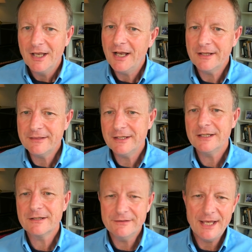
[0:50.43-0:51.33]
I
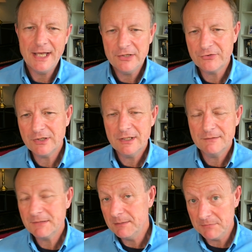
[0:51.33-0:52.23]
think that,
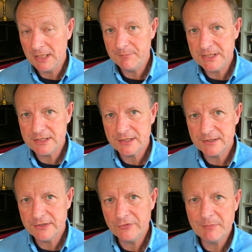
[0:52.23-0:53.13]
in my opinion,
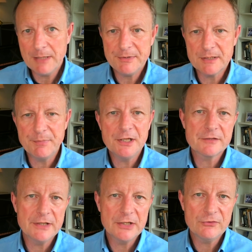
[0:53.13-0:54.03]
this might be the part
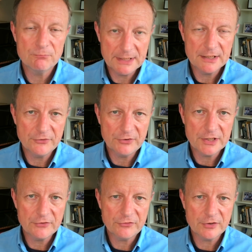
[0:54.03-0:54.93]
of our regular
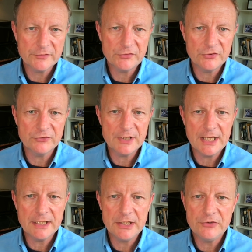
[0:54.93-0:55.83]
Sunday services
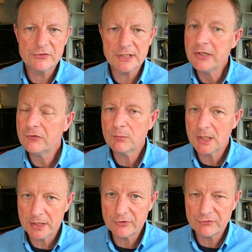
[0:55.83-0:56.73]
that is least well
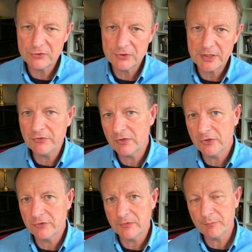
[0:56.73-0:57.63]
understood in
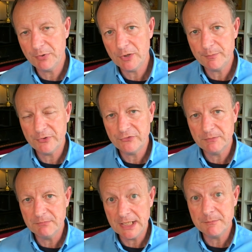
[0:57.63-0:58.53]
terms of its purpose
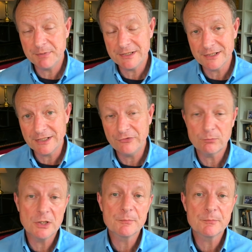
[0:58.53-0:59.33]
and might be the least well